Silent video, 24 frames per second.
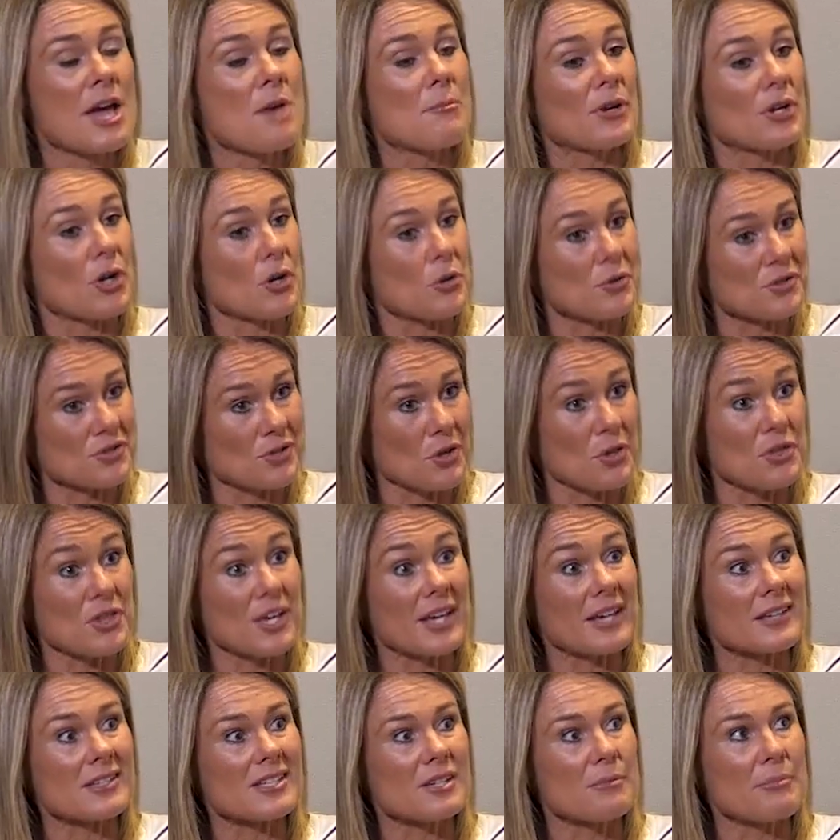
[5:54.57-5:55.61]
But I also
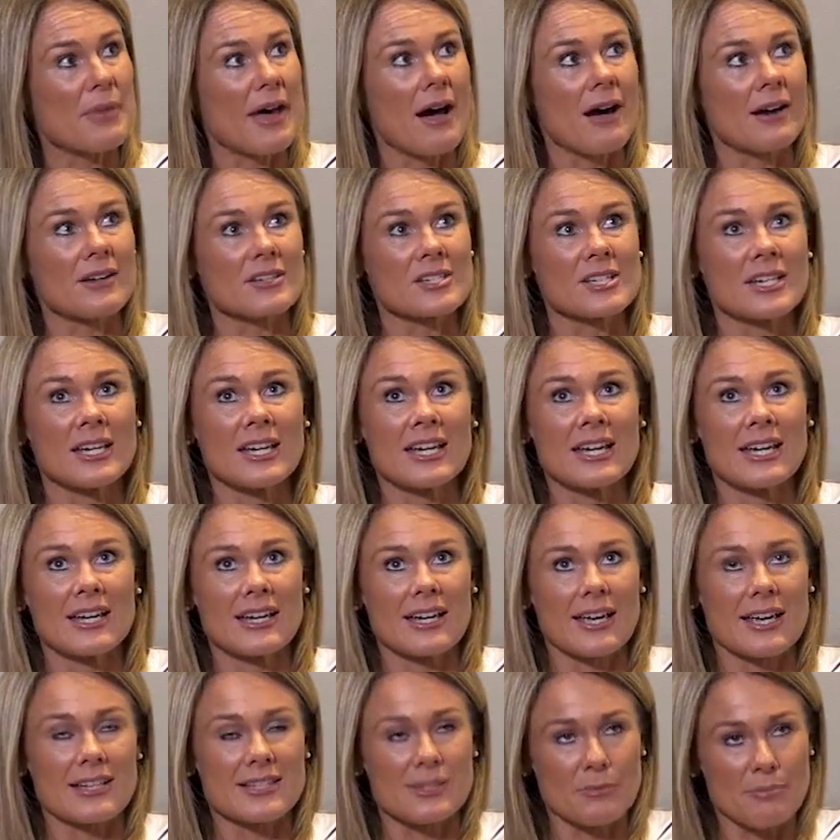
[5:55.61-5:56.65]
think it's about
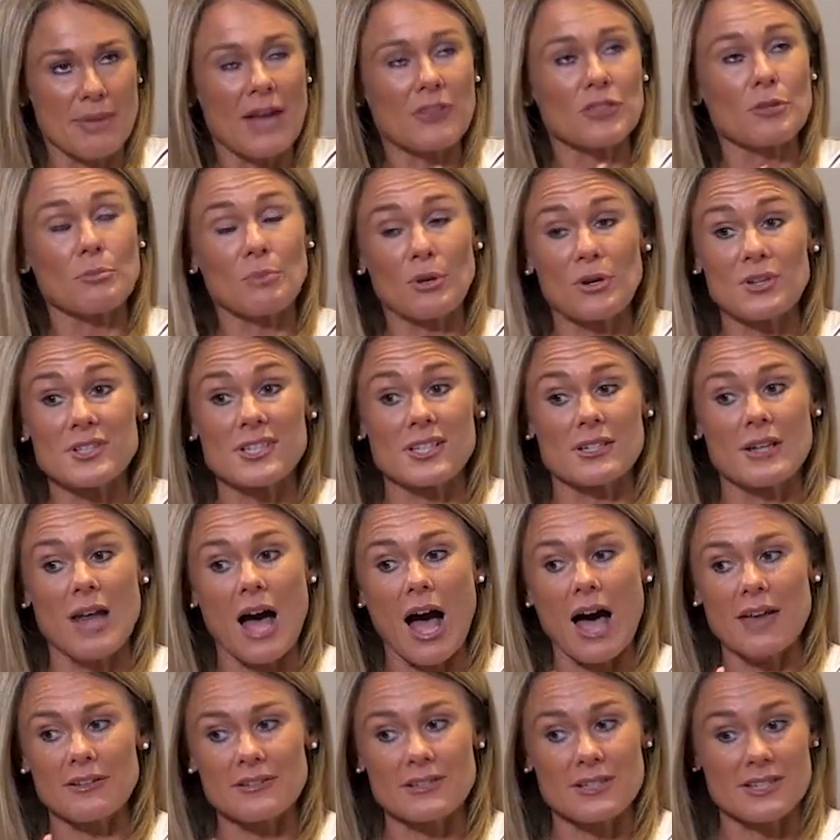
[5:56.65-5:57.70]
the person
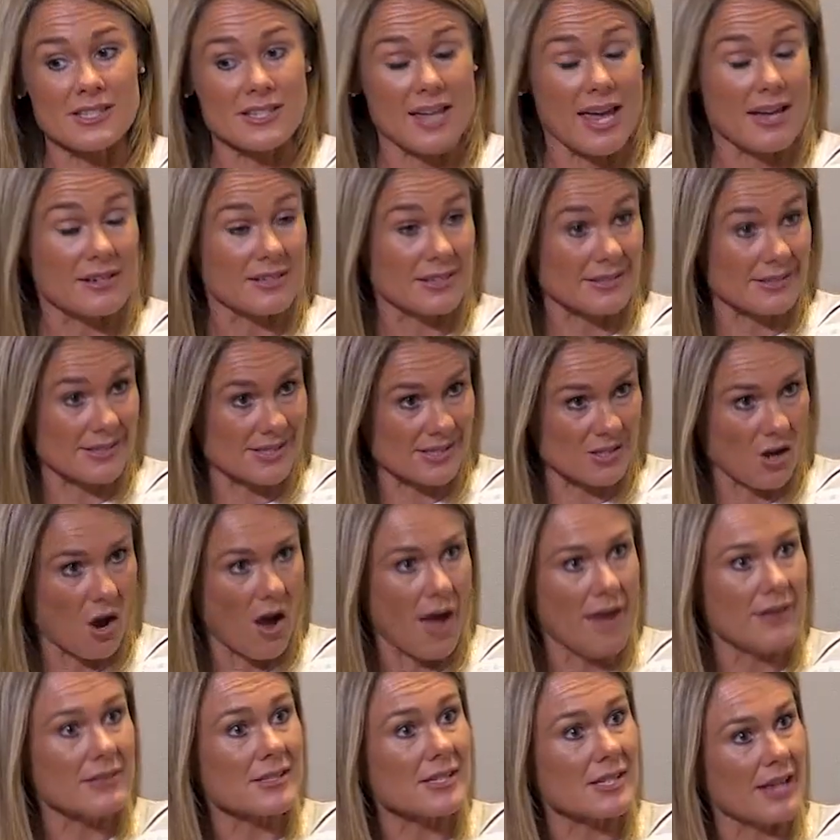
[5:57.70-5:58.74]
understanding
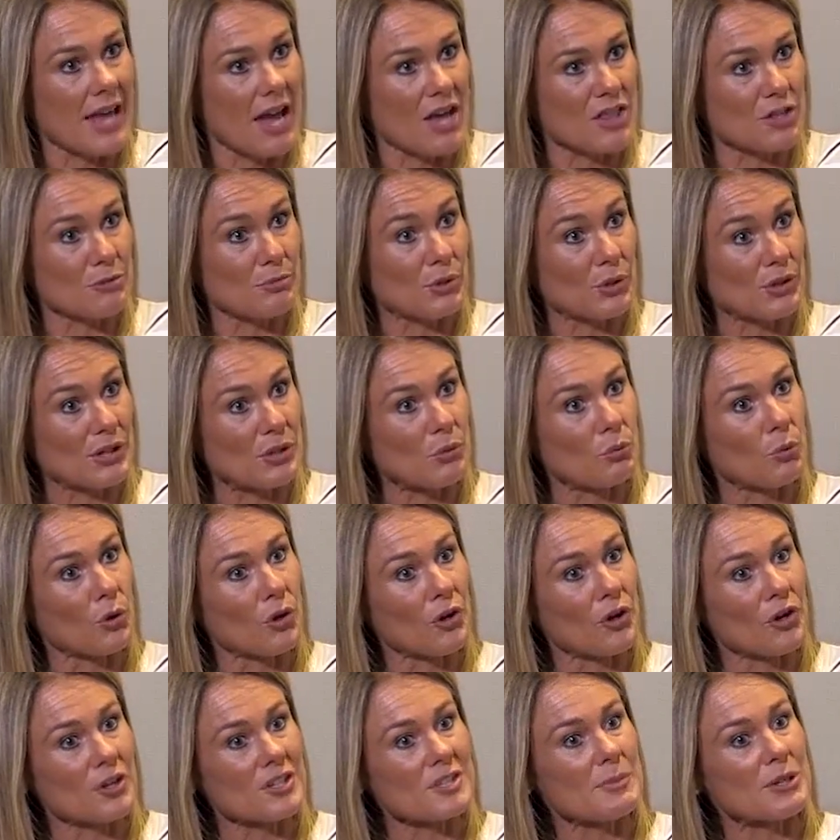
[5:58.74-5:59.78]
science and how the body
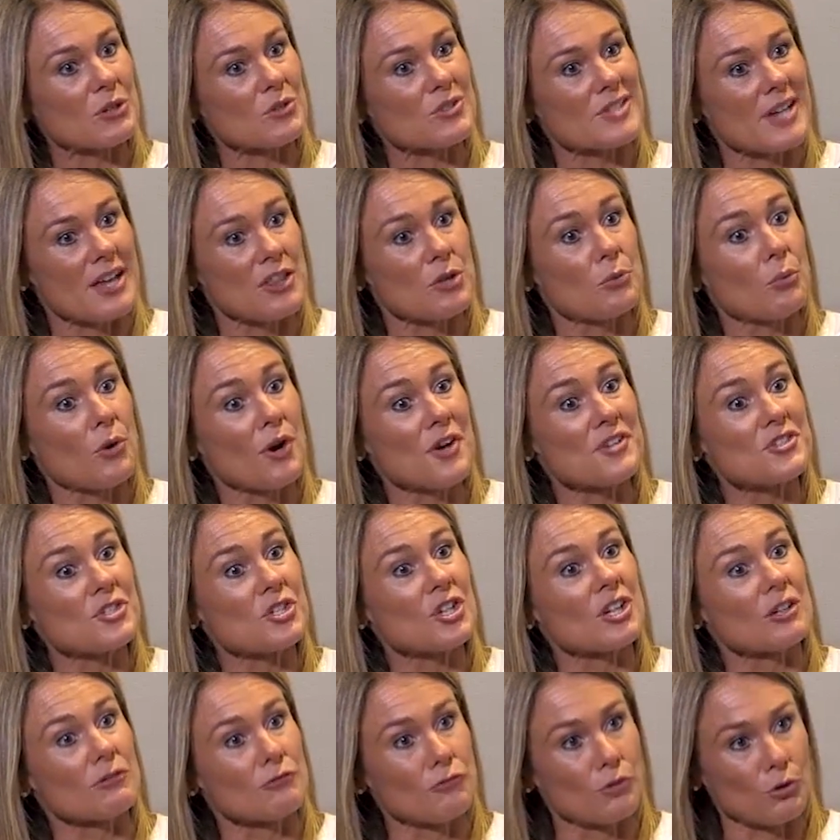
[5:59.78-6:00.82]
works, because otherwise
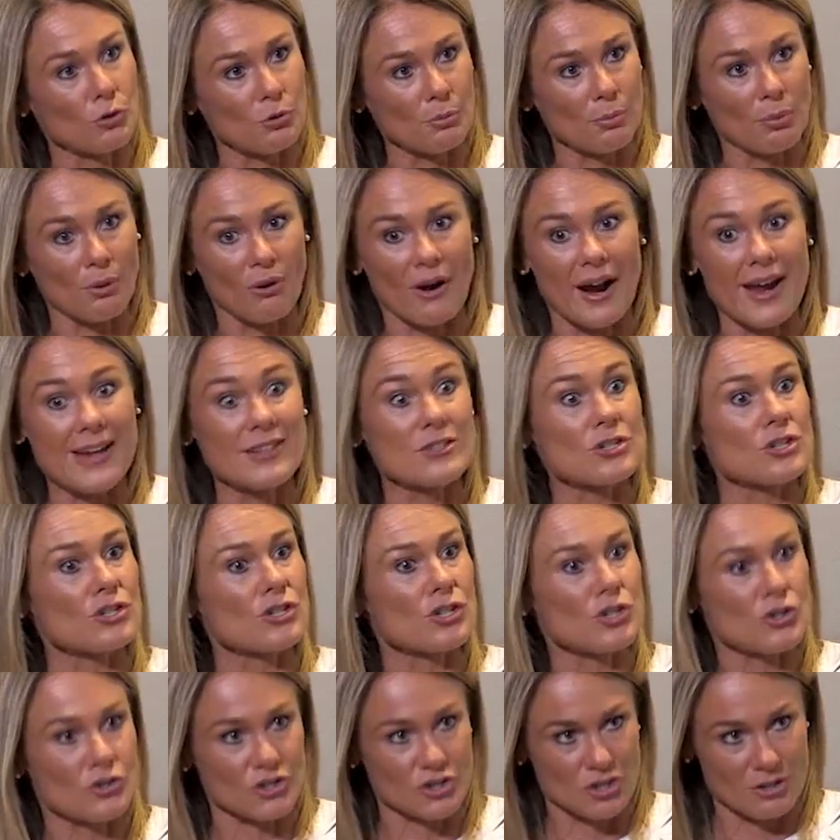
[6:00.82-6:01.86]
you can fall prey to
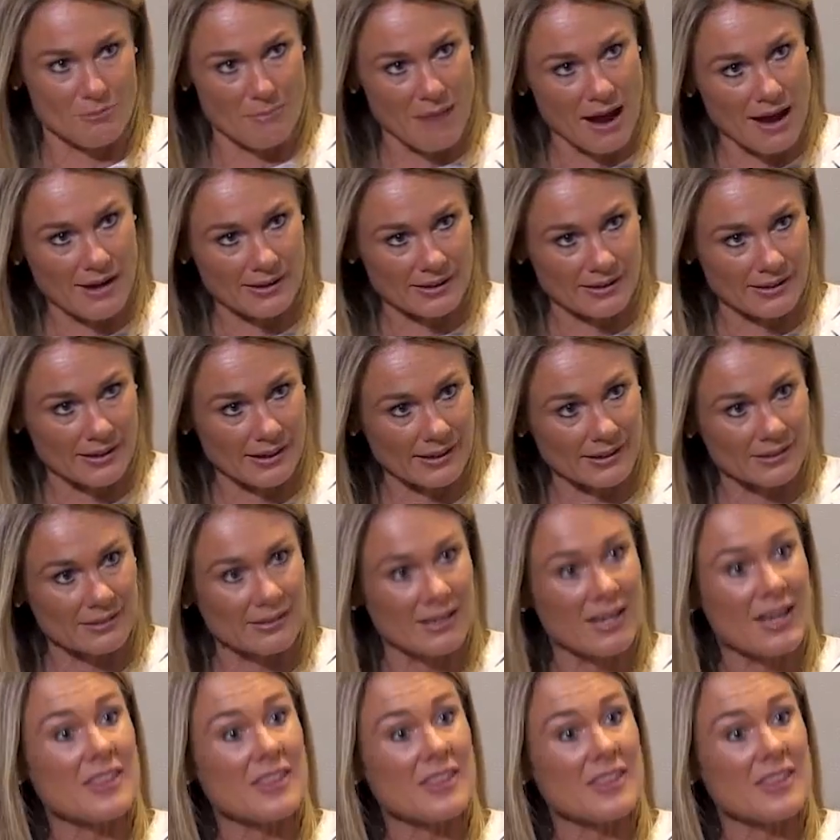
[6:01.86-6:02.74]
nutrition marketing.